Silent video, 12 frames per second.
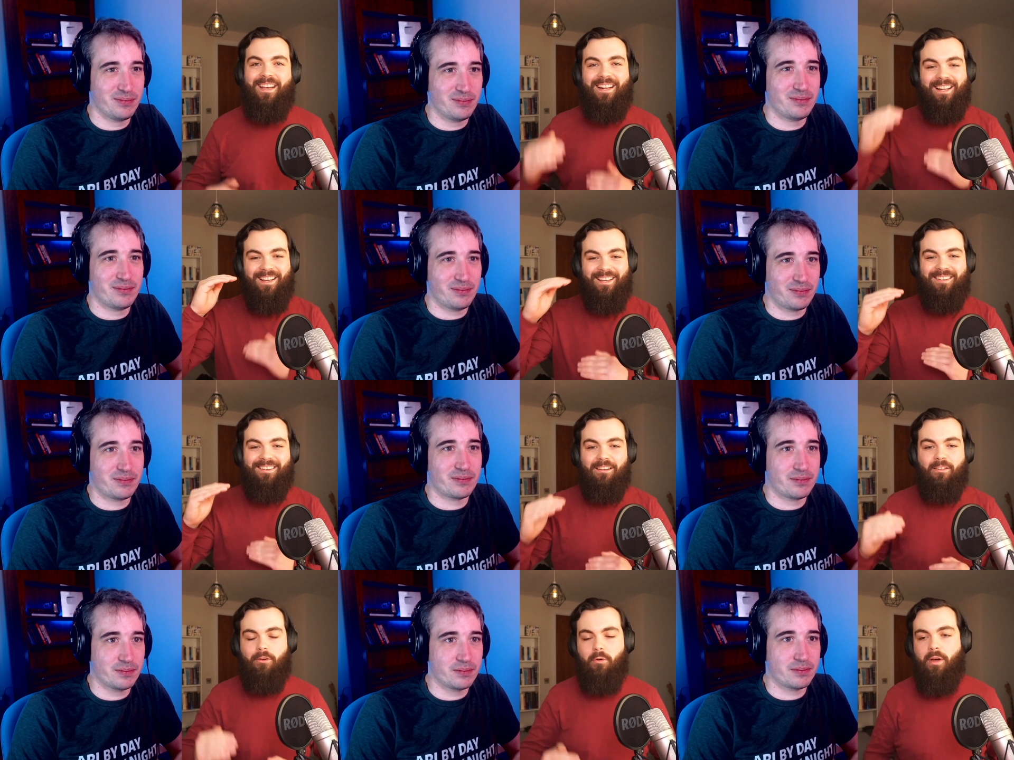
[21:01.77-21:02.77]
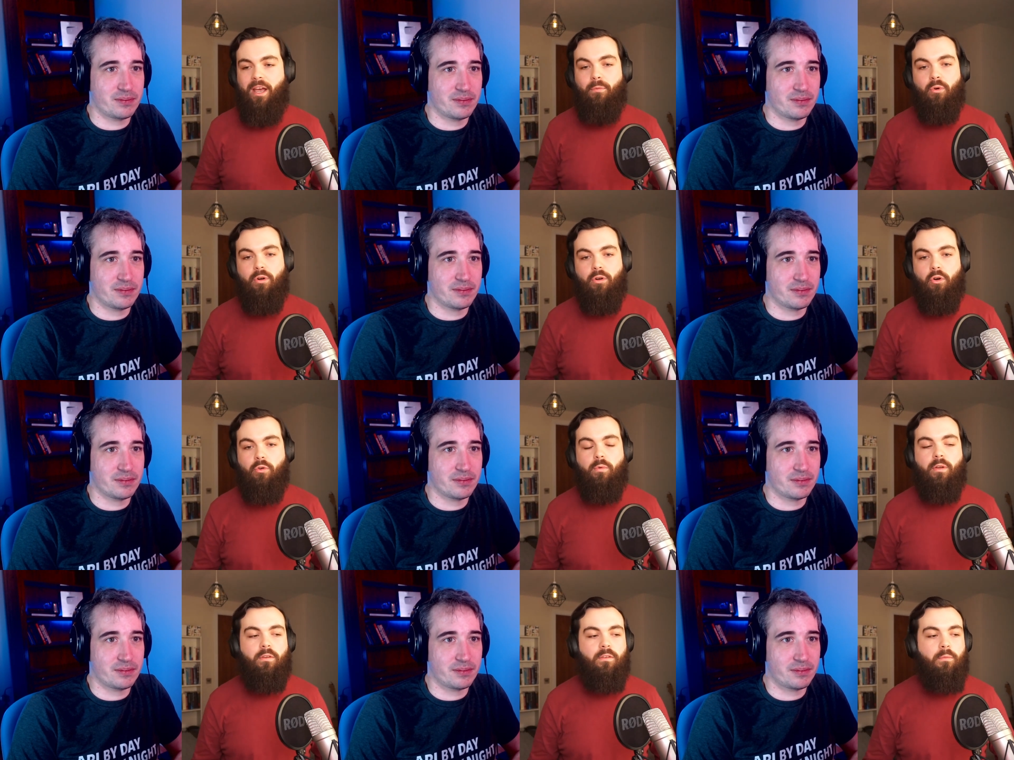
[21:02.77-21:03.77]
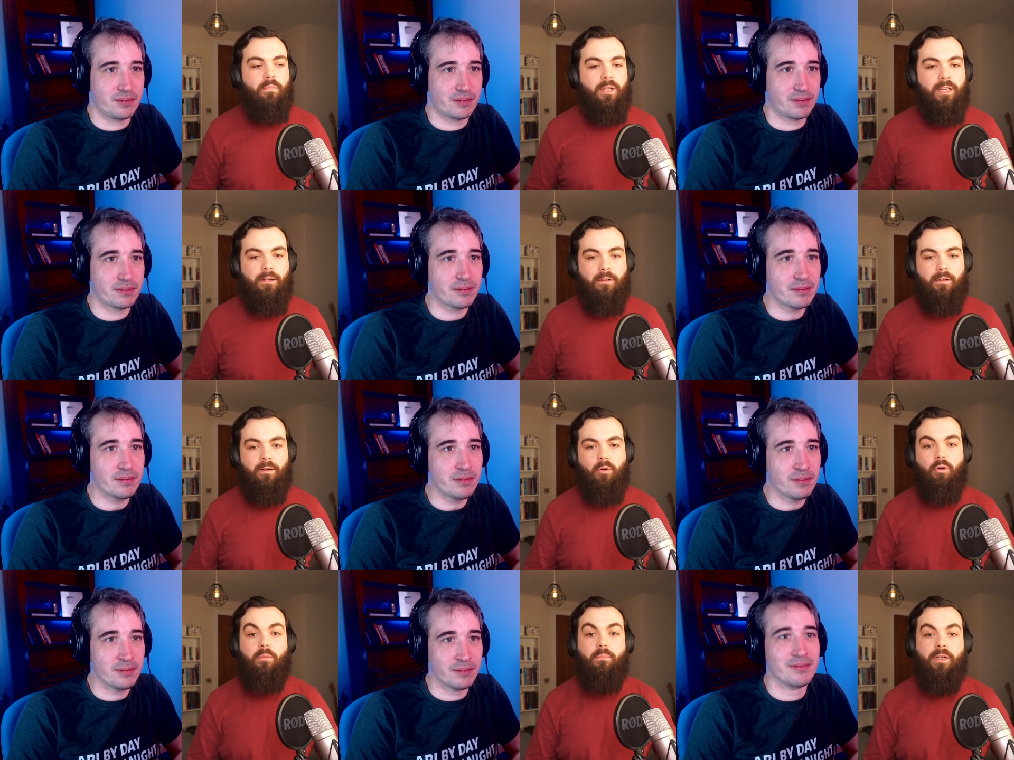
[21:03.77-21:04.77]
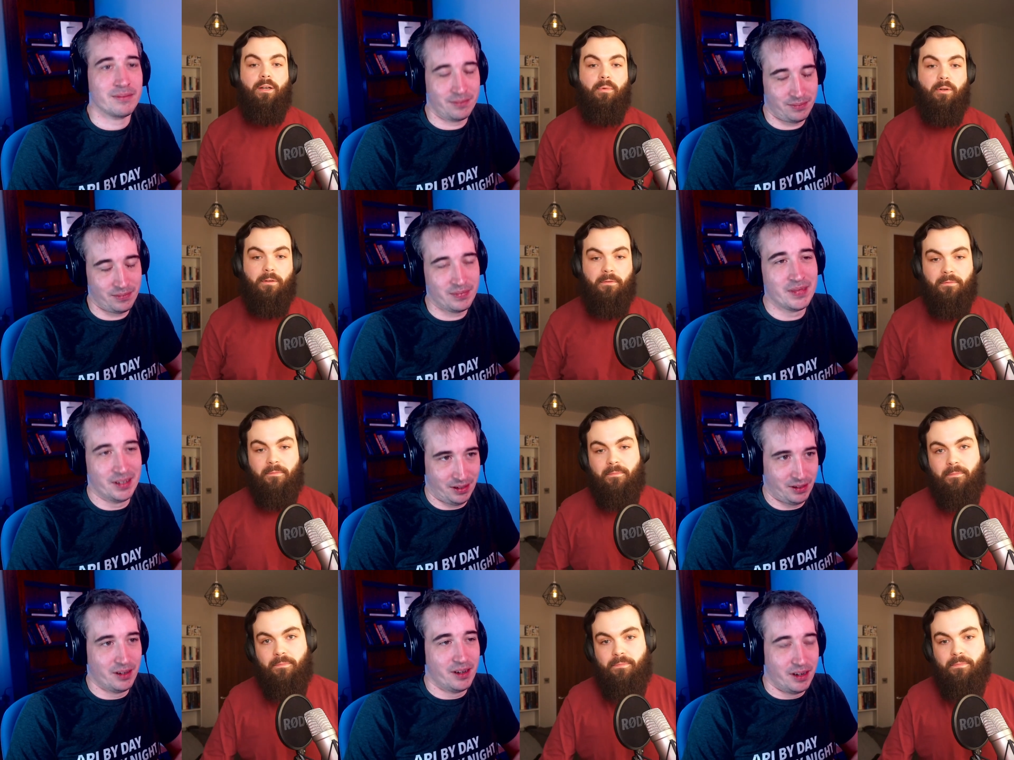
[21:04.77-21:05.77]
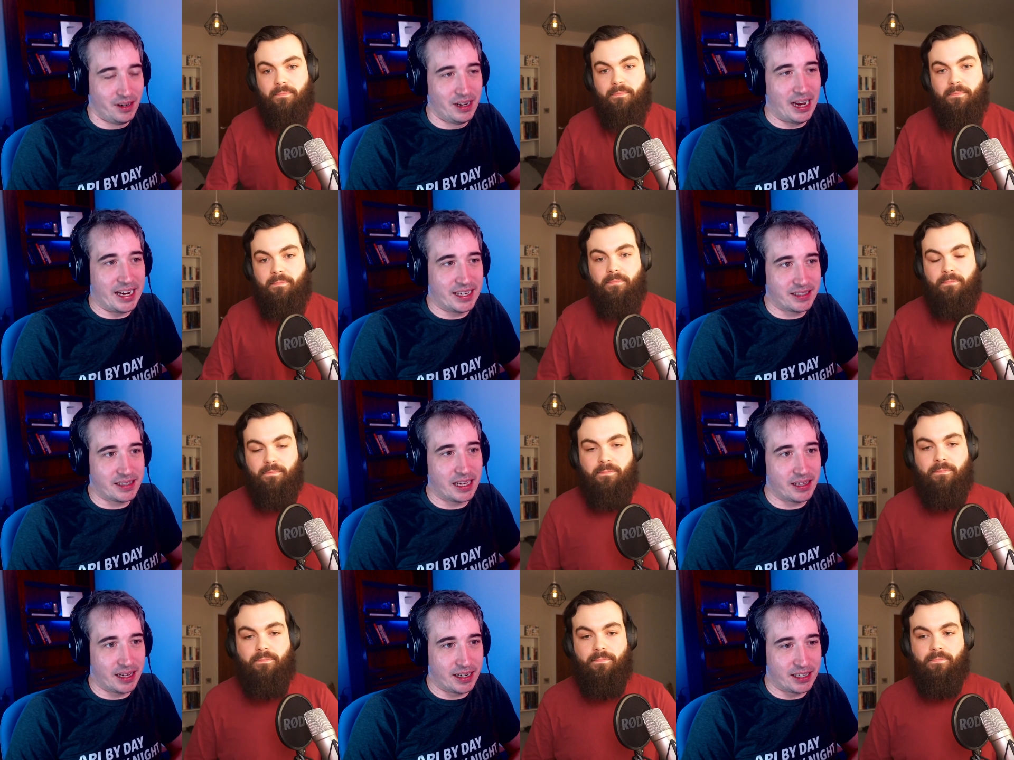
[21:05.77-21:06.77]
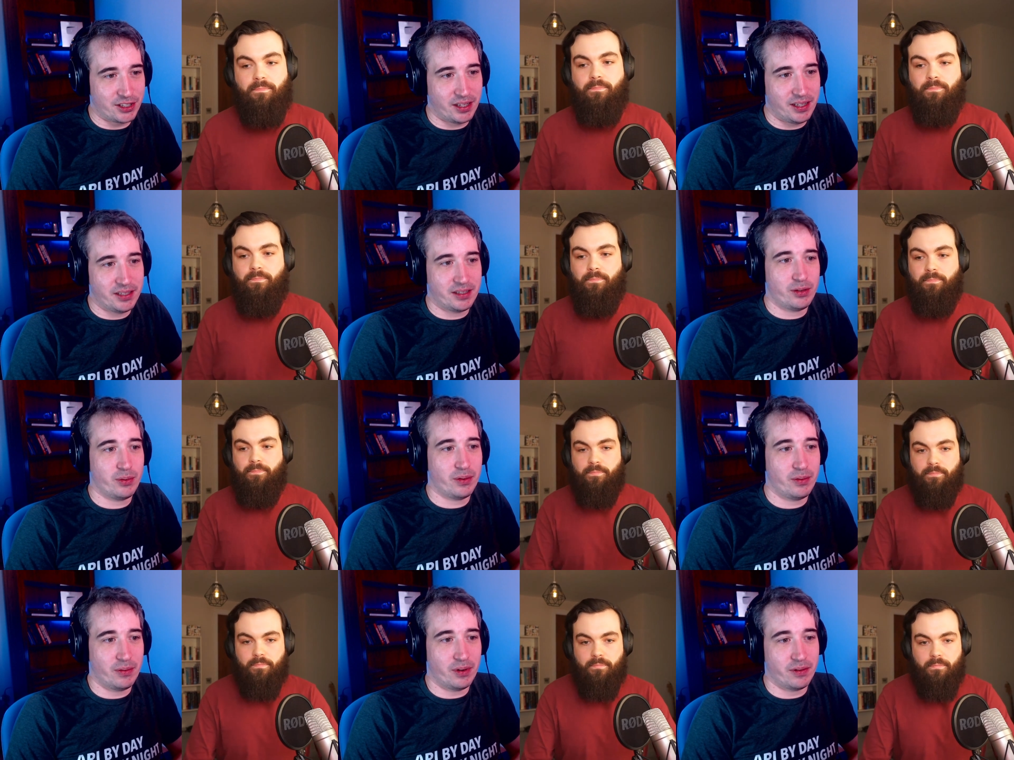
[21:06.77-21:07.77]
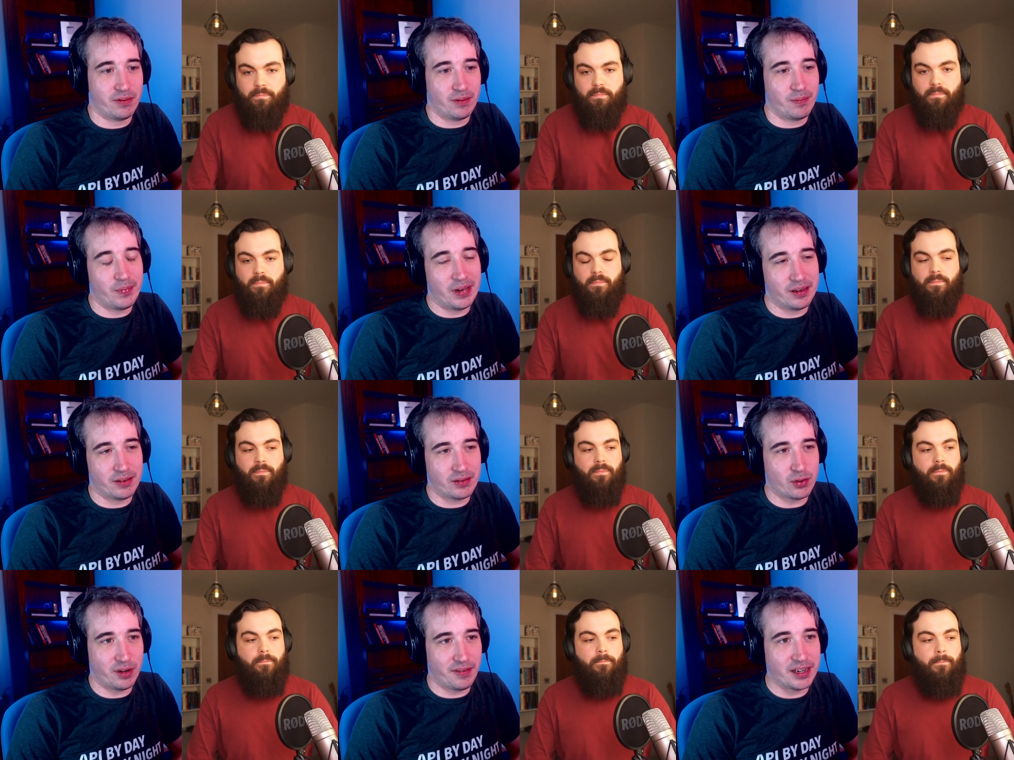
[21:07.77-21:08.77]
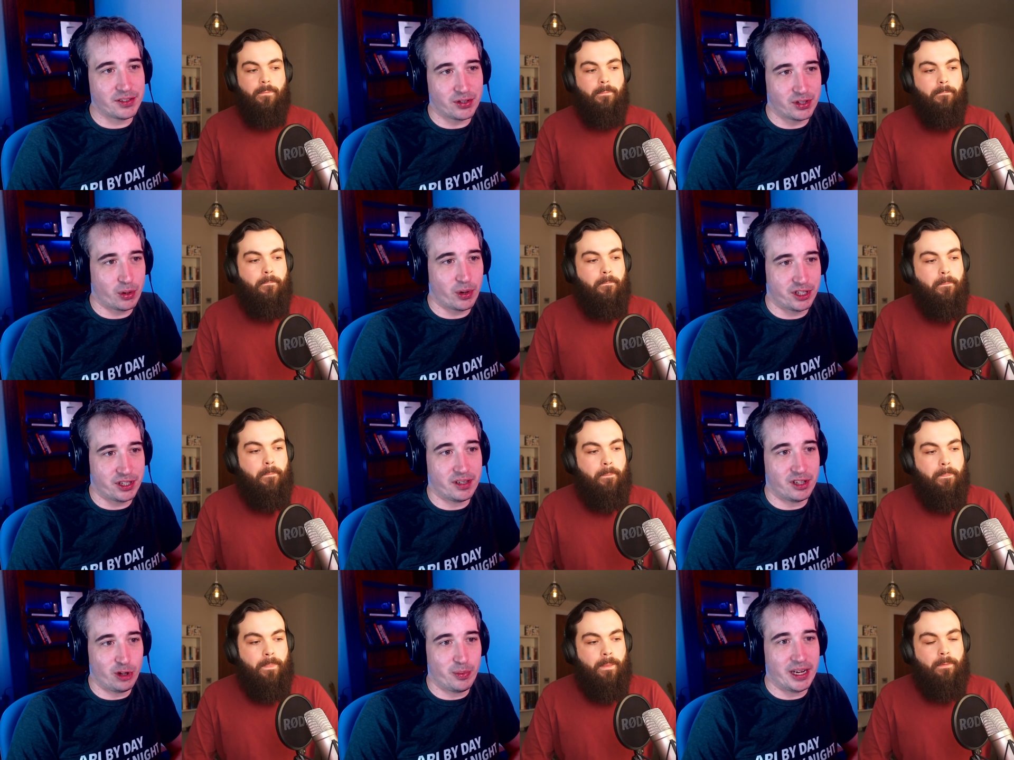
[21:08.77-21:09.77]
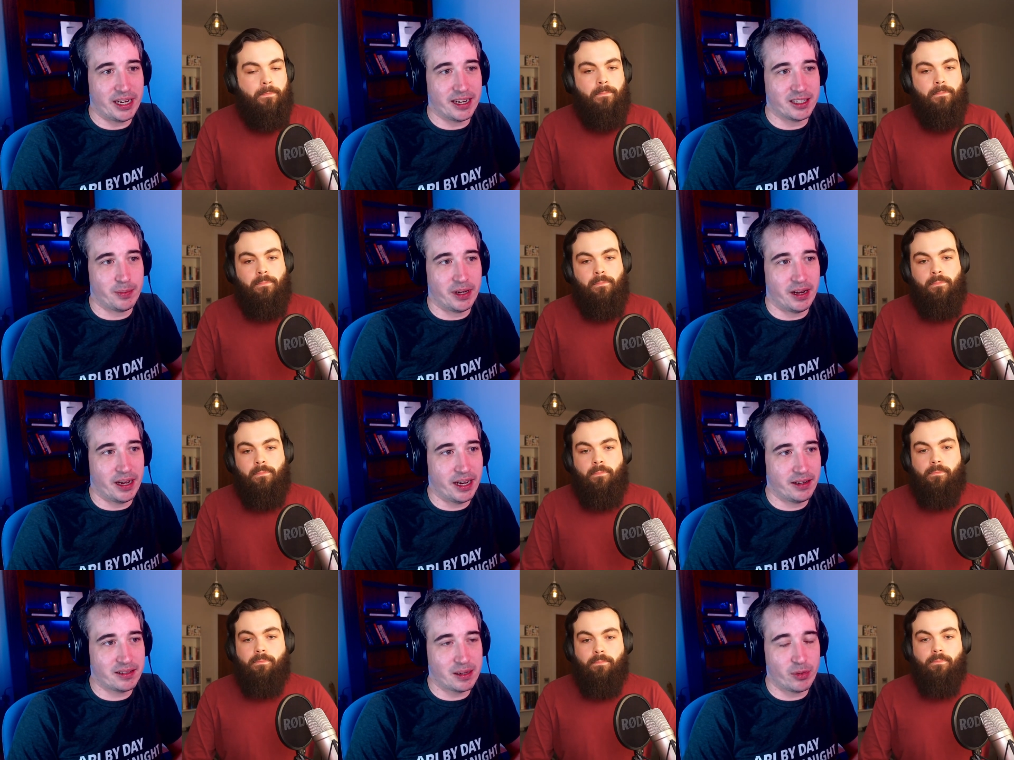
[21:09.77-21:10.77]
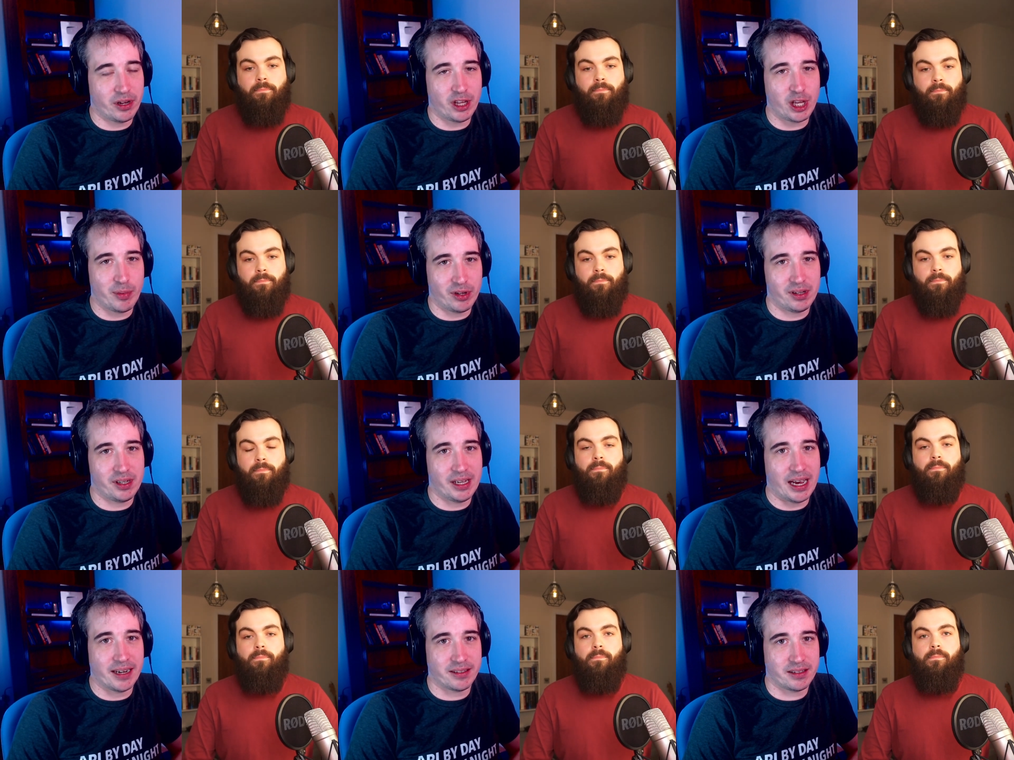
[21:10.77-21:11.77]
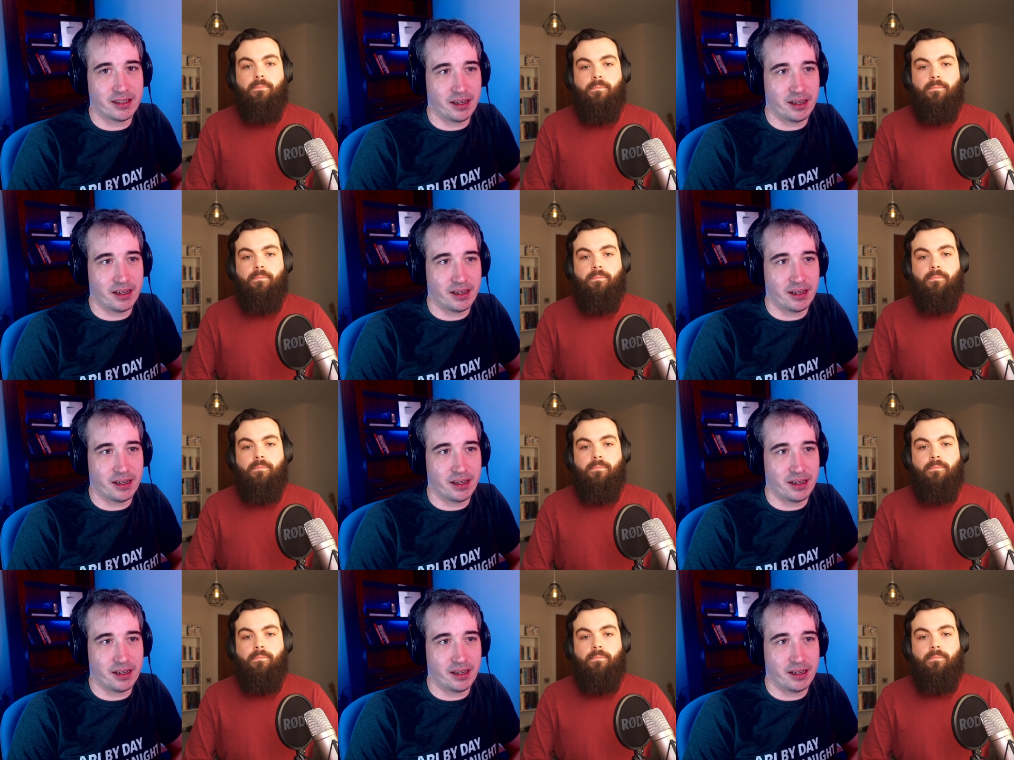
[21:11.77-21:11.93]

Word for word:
Speaker 1: in a list so everyone knows what's completed or completable.
Speaker 2: I guess that, that actually leads to, or sort of answers the question a little bit, I guess, but I had someone in the community ask